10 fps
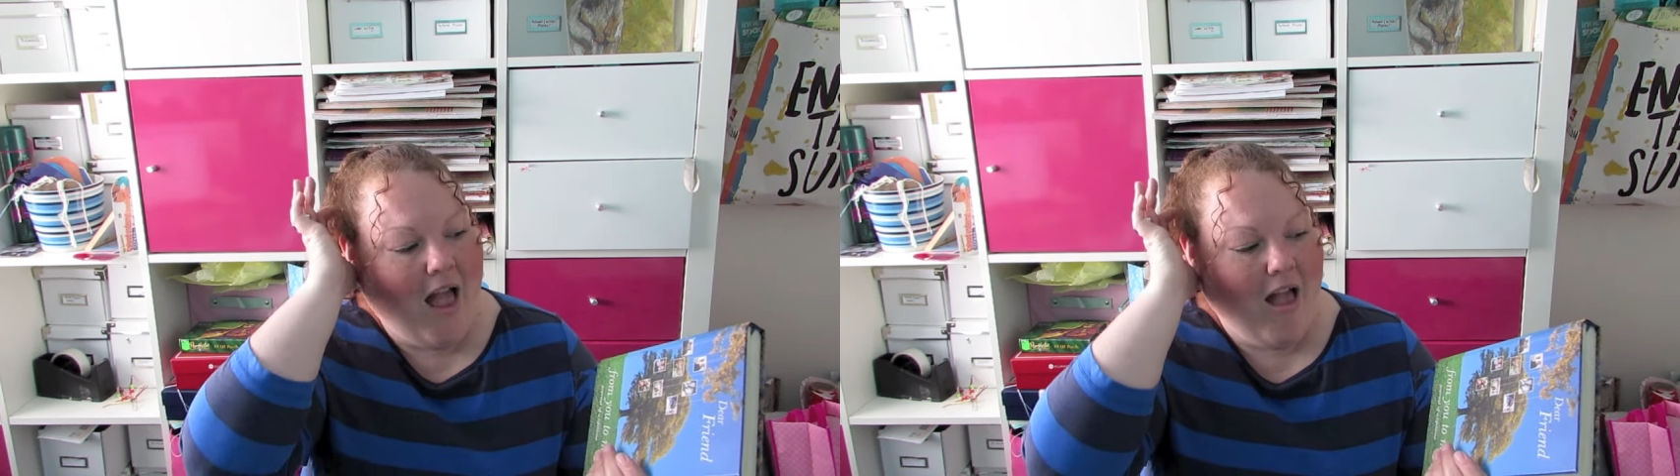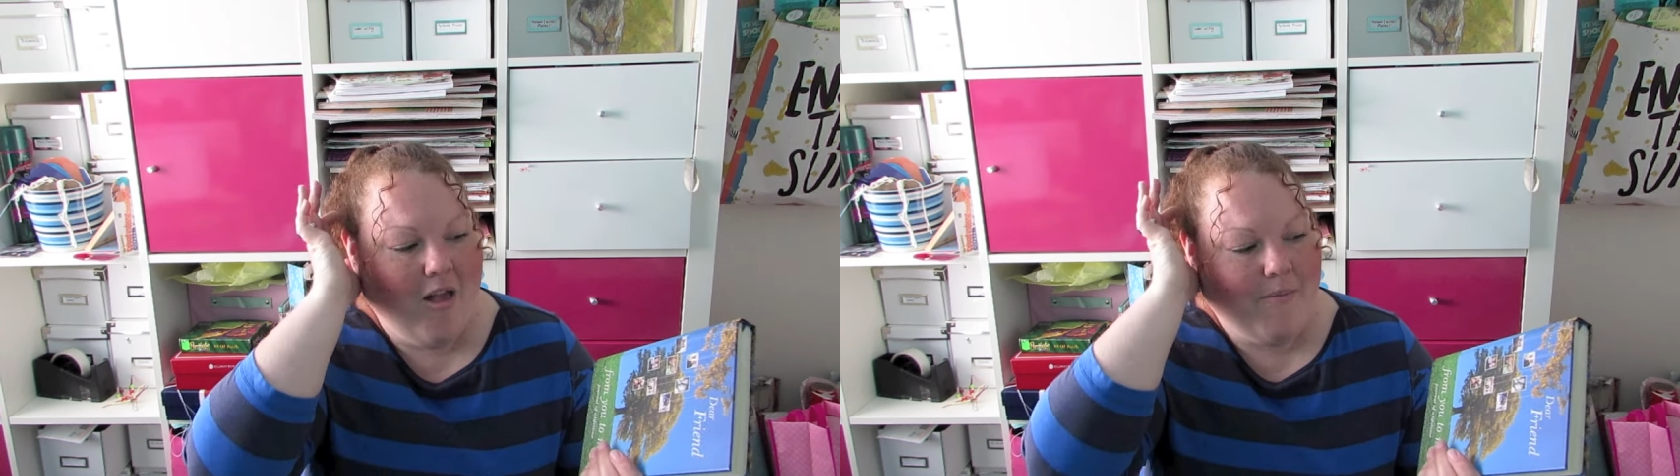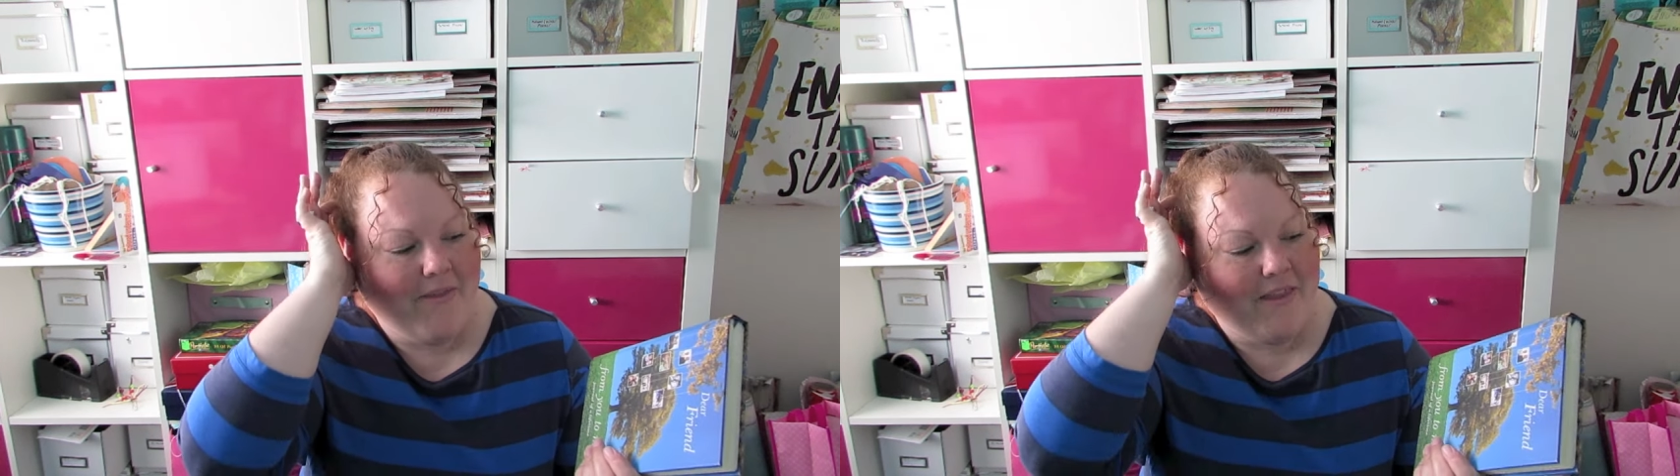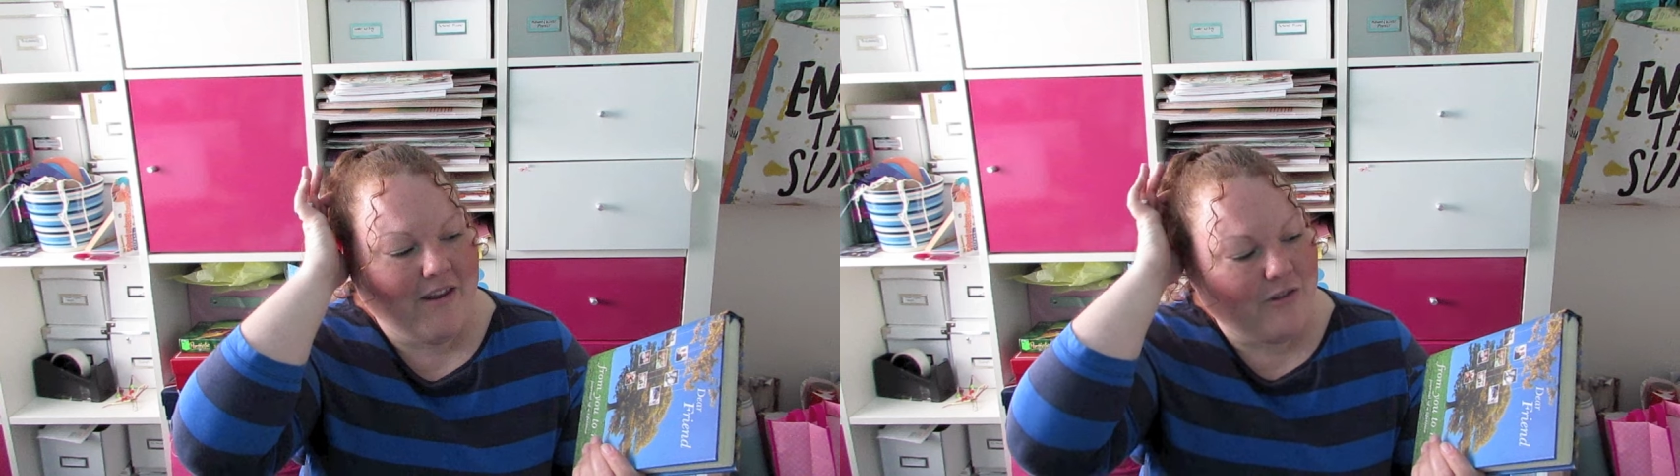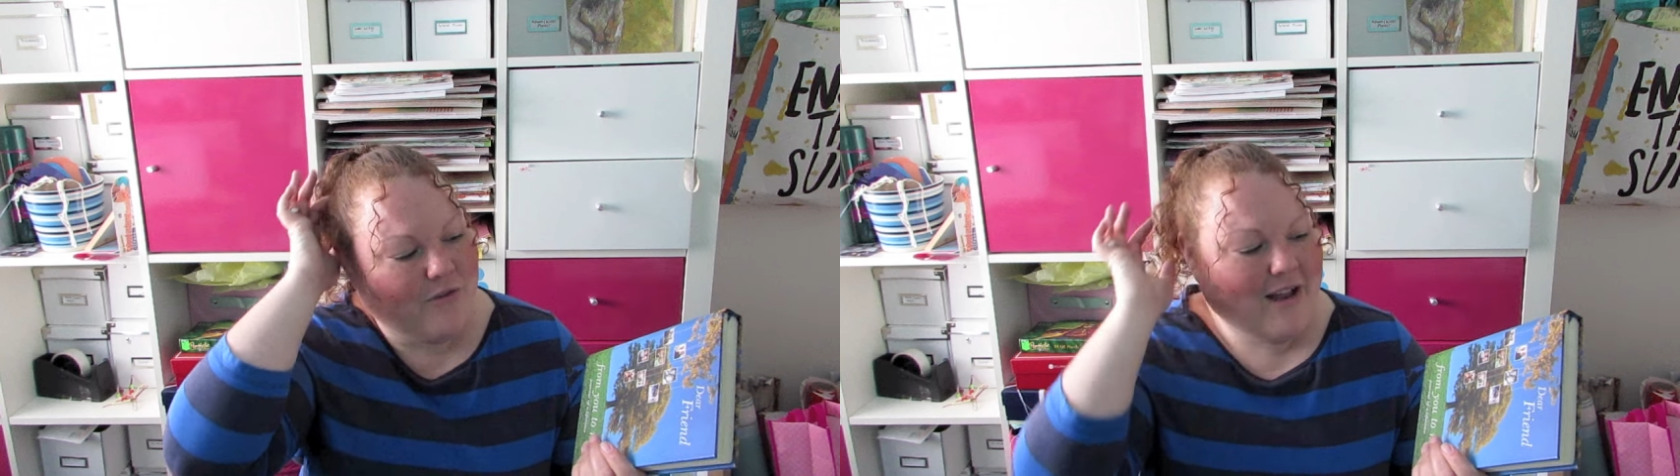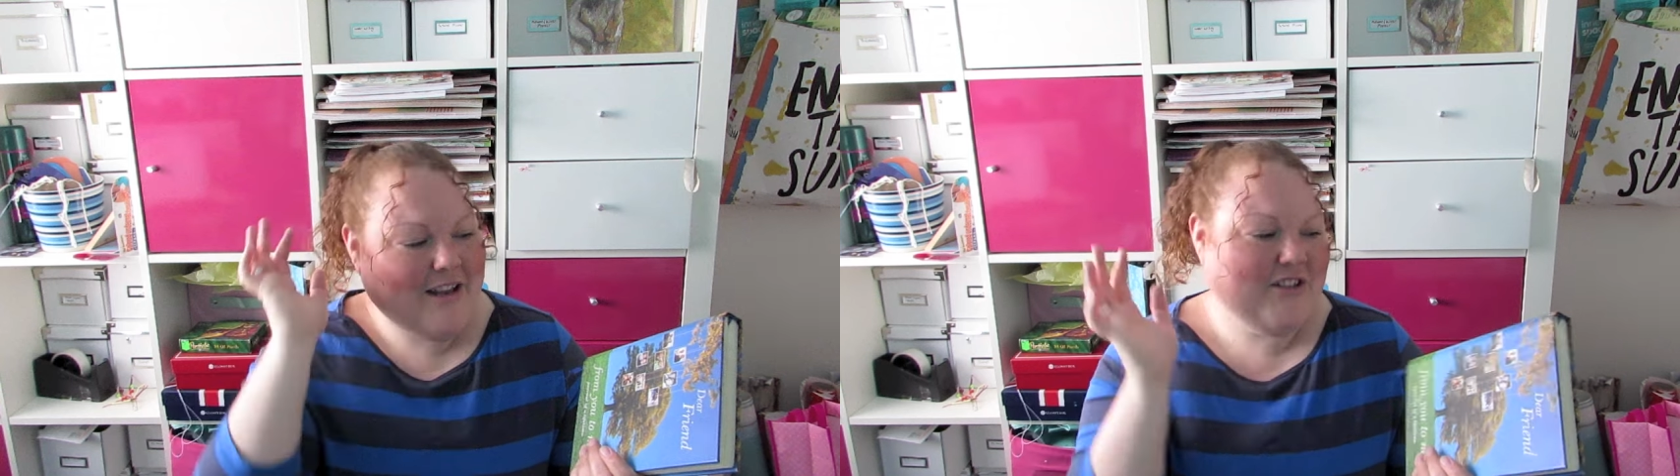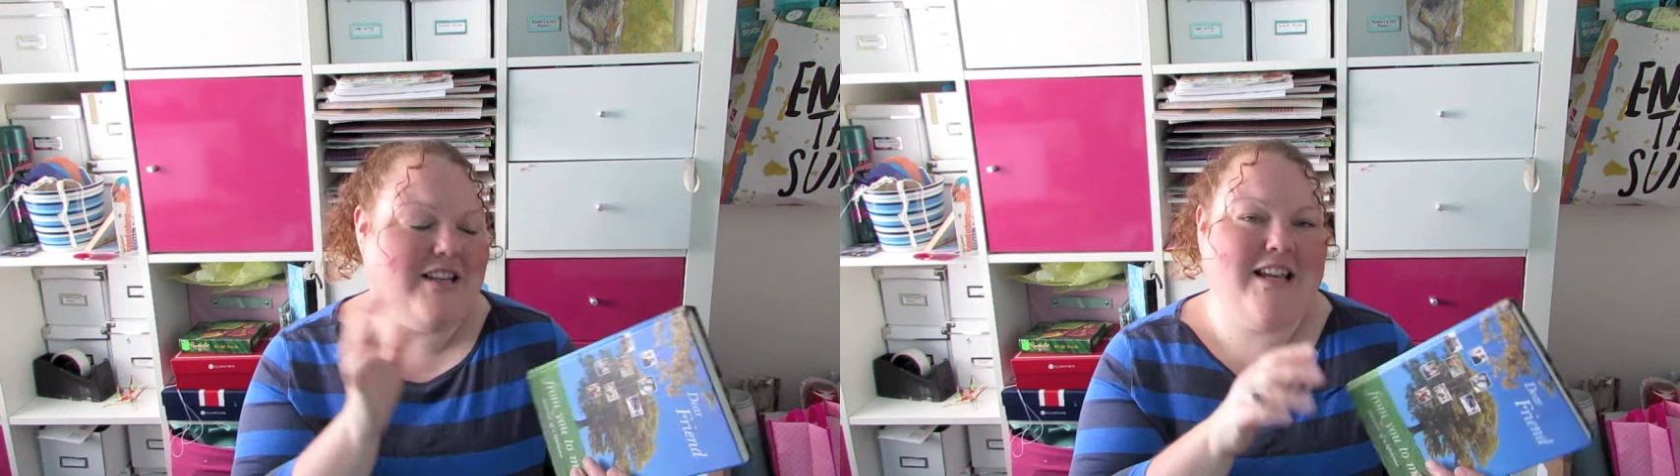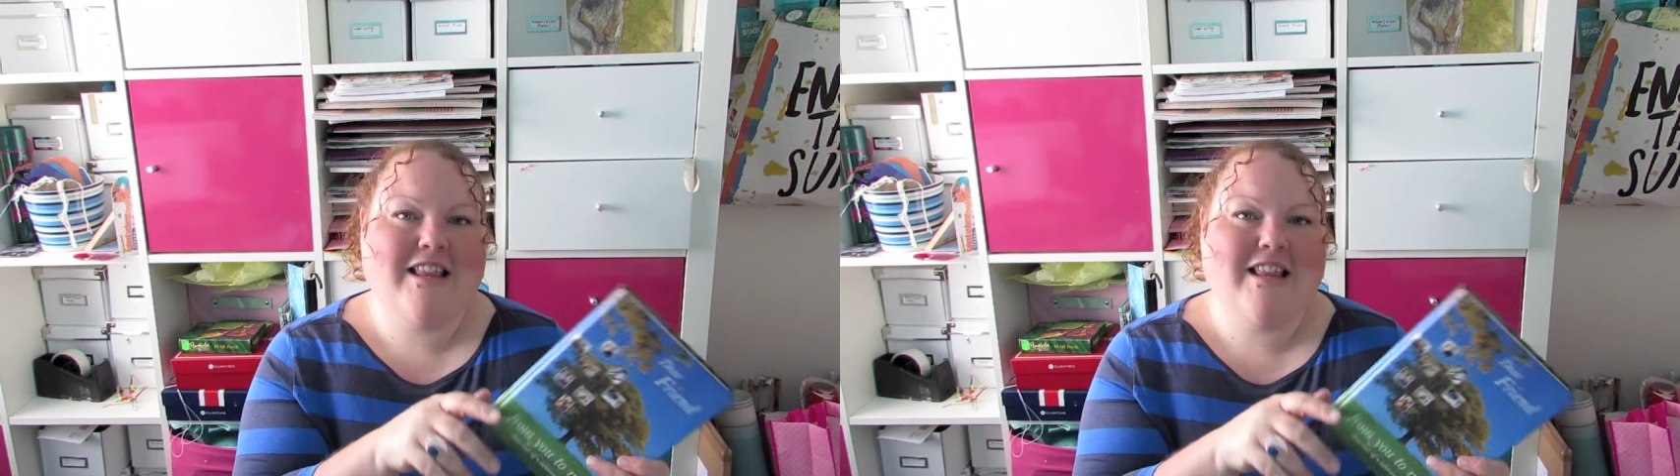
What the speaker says: And then I thought, actually,